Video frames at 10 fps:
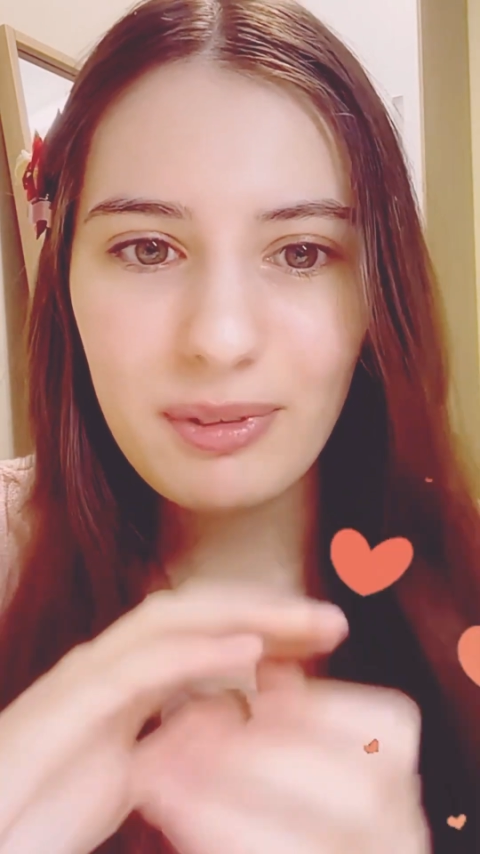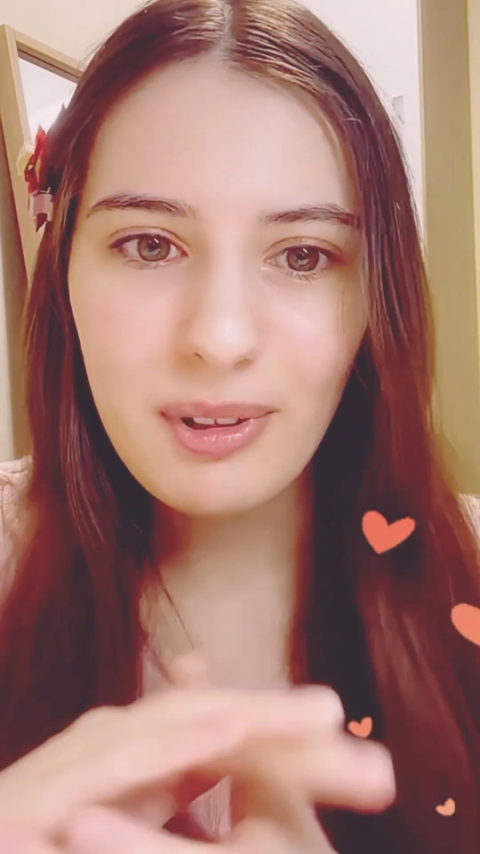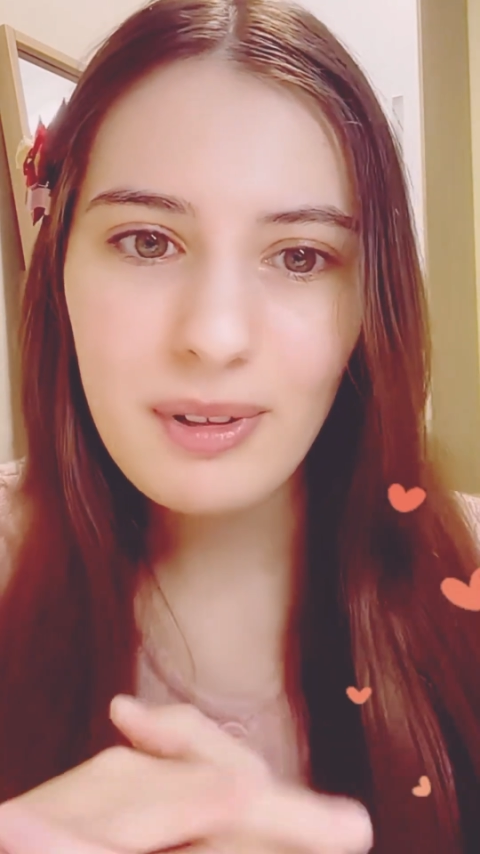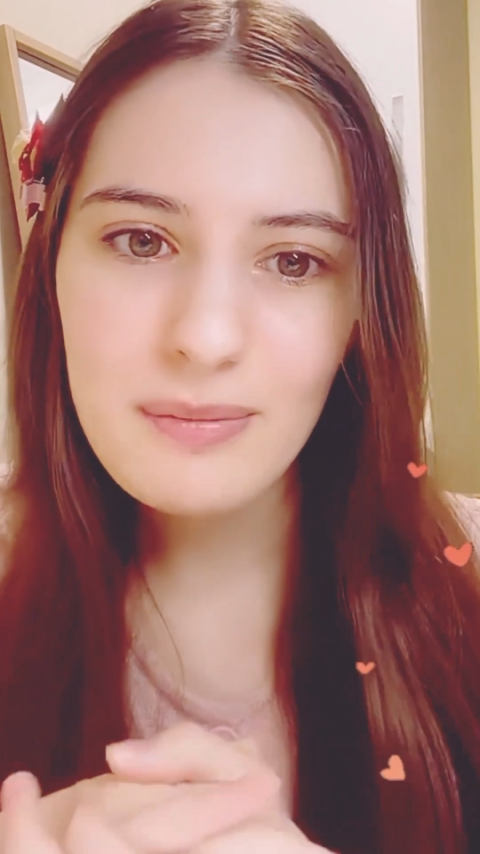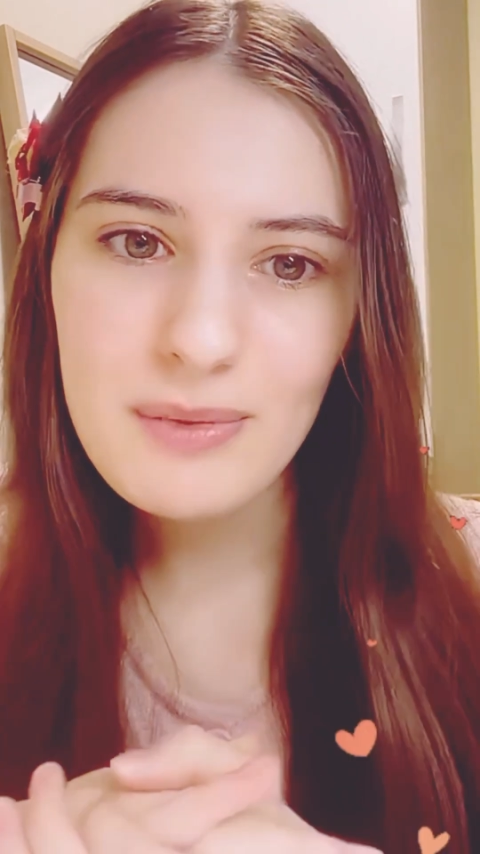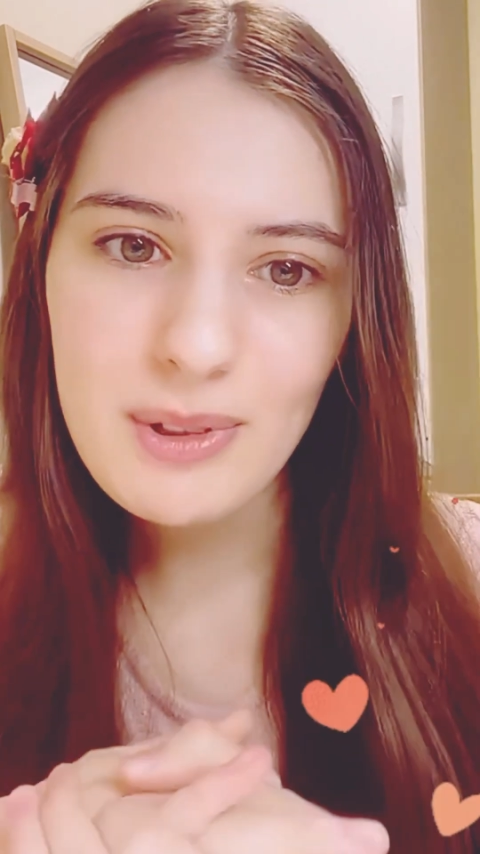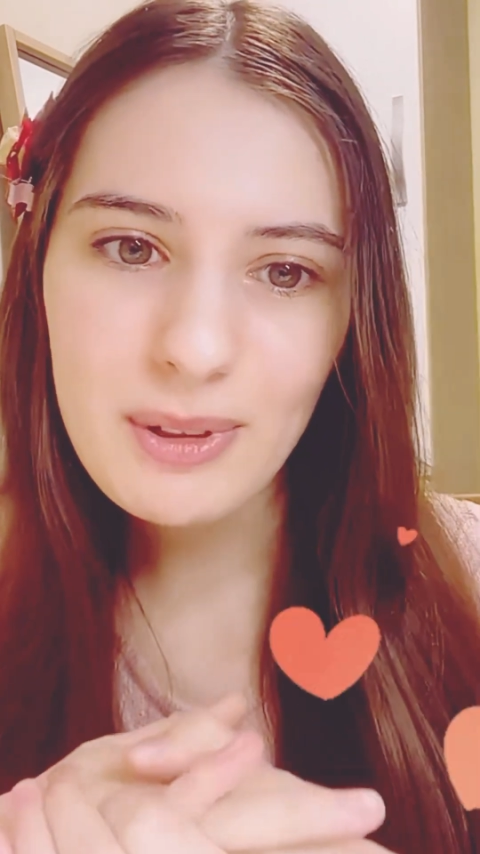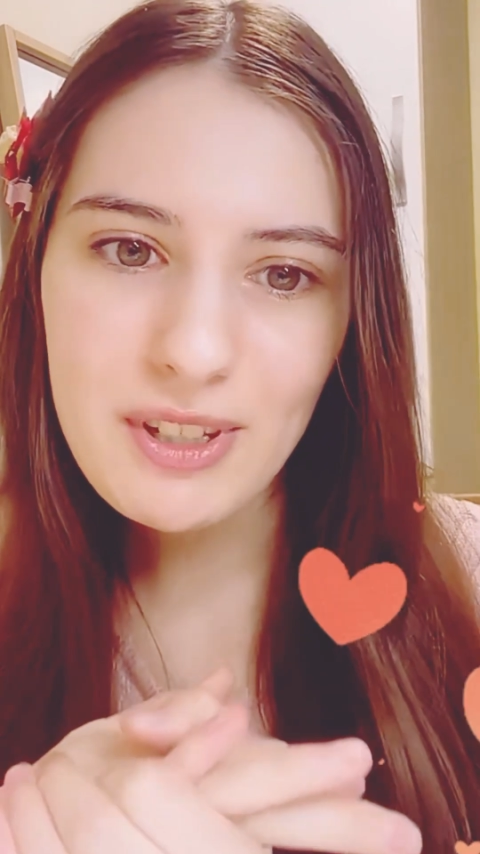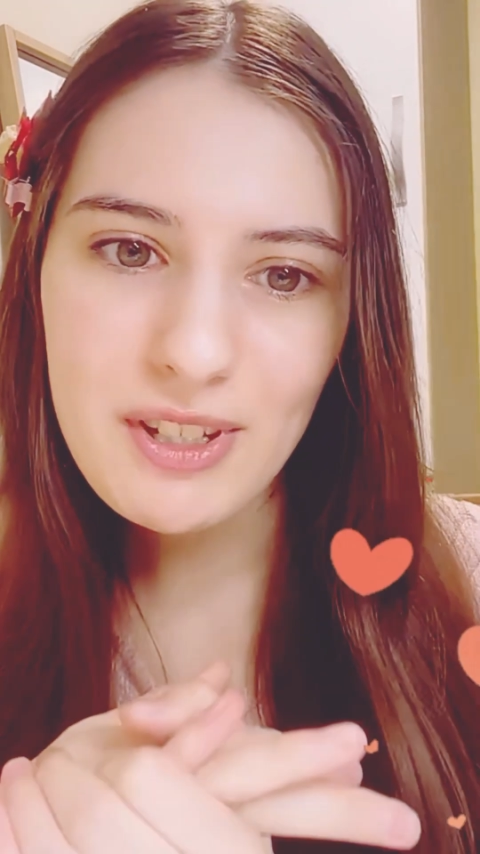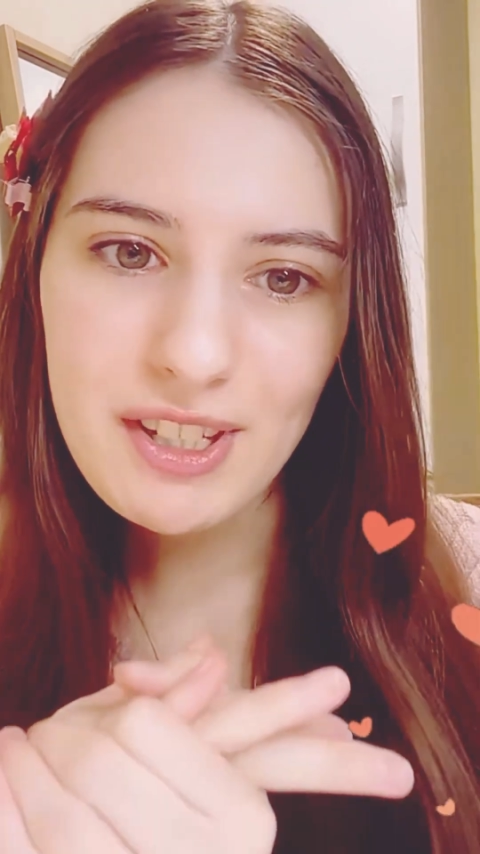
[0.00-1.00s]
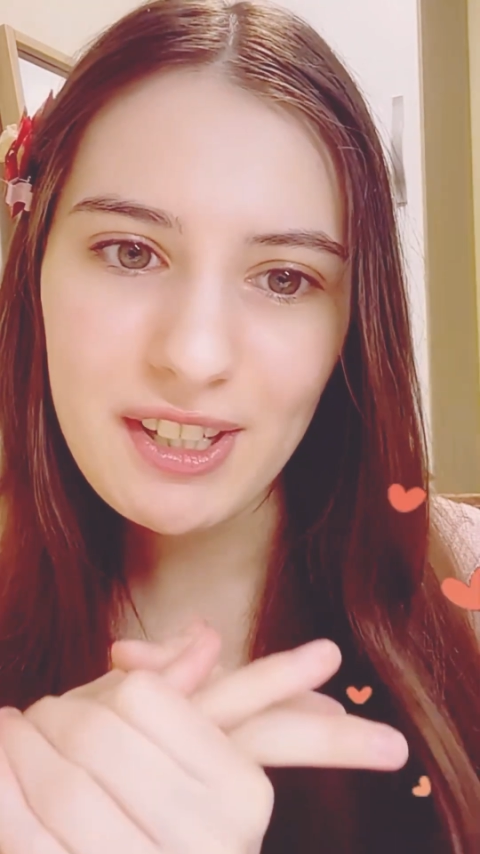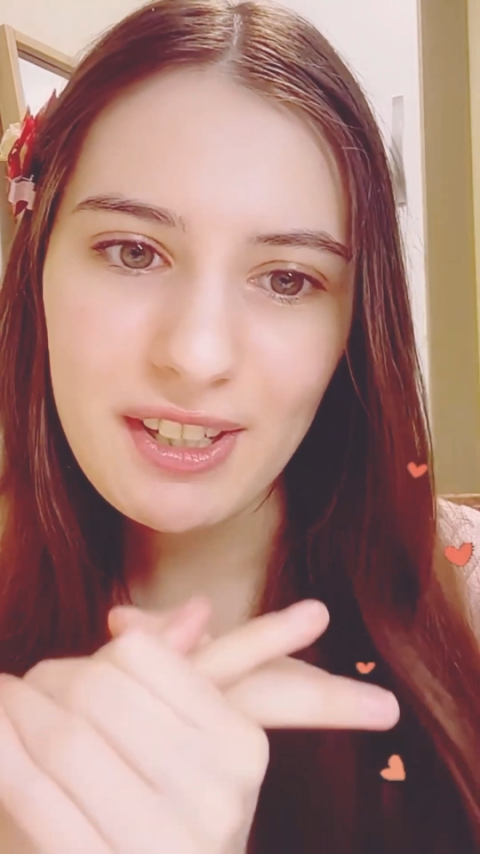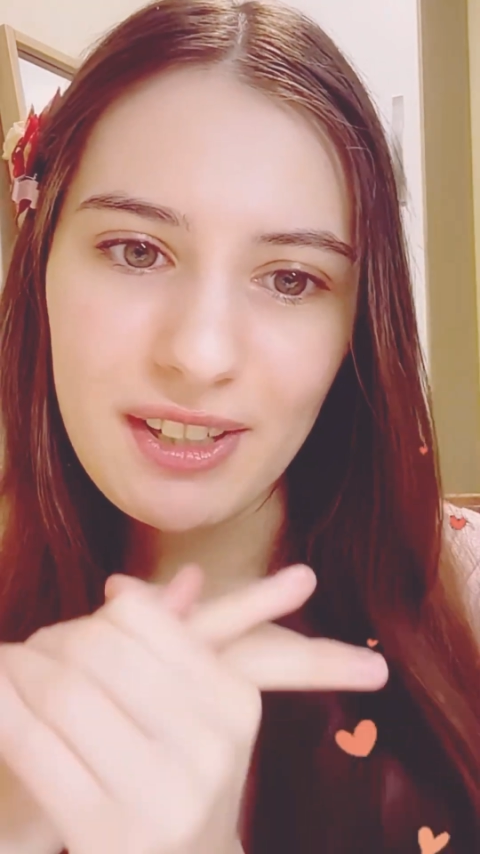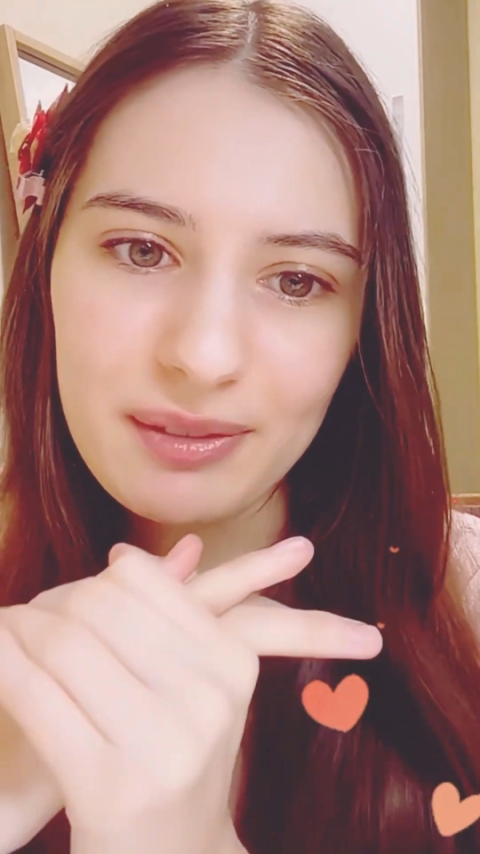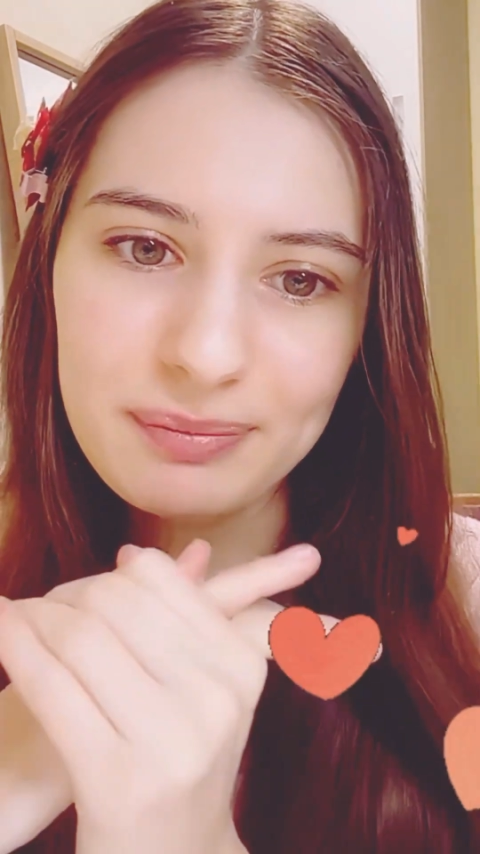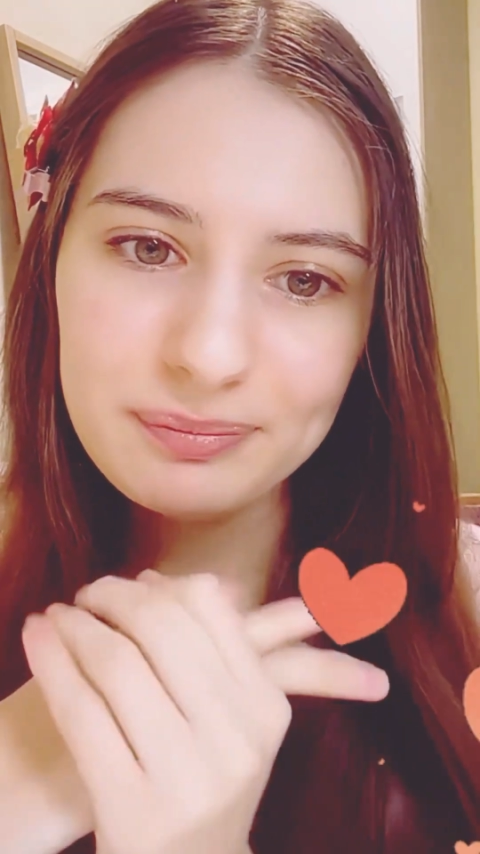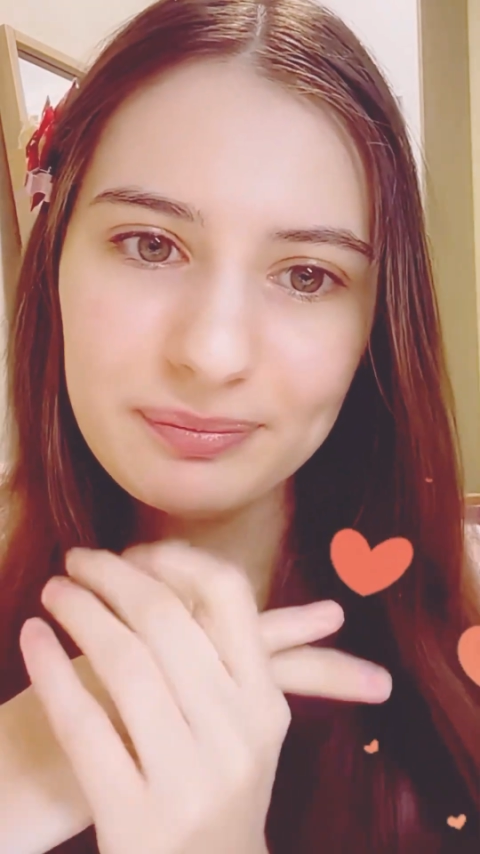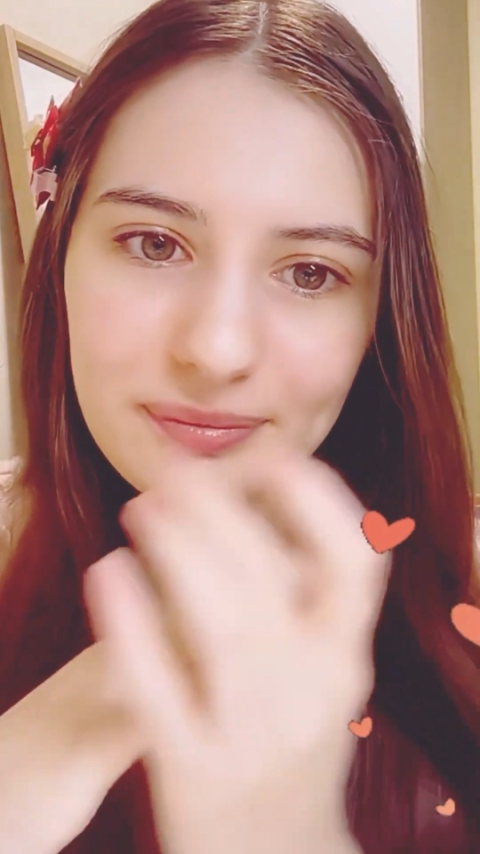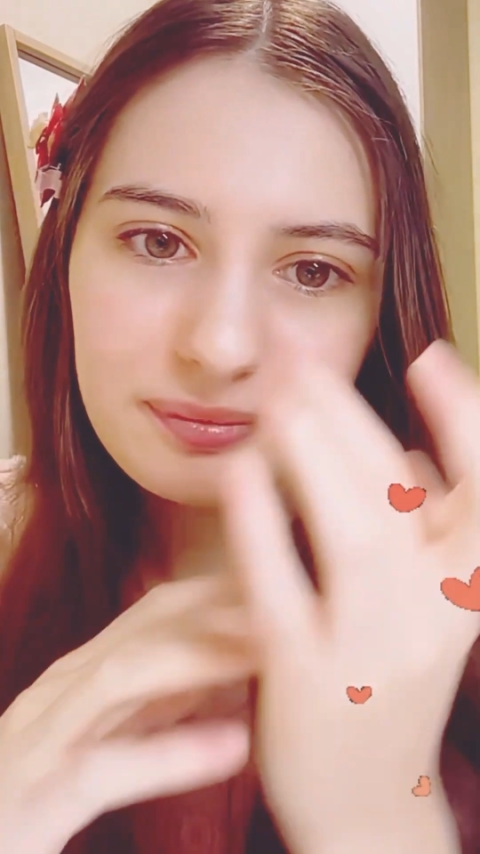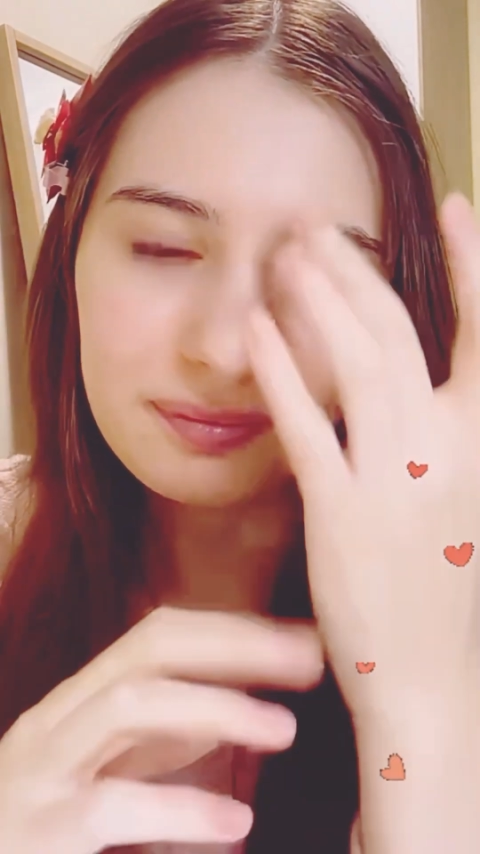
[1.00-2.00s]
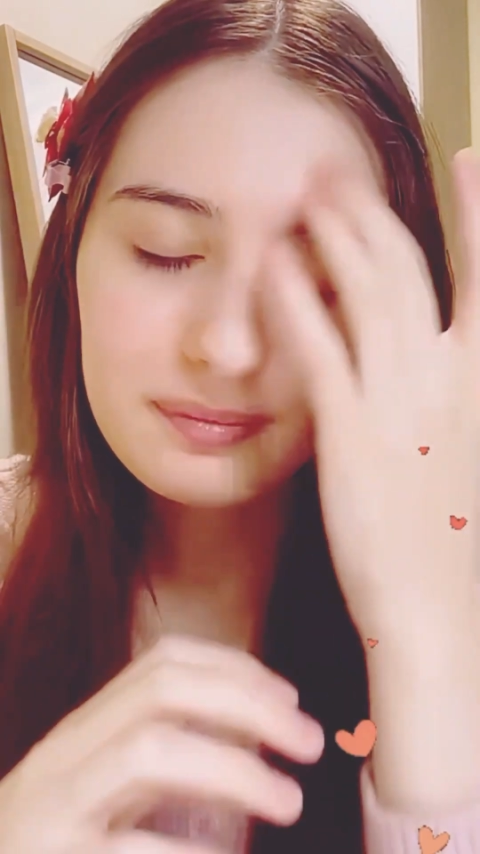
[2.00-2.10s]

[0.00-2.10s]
I'm from Georgia.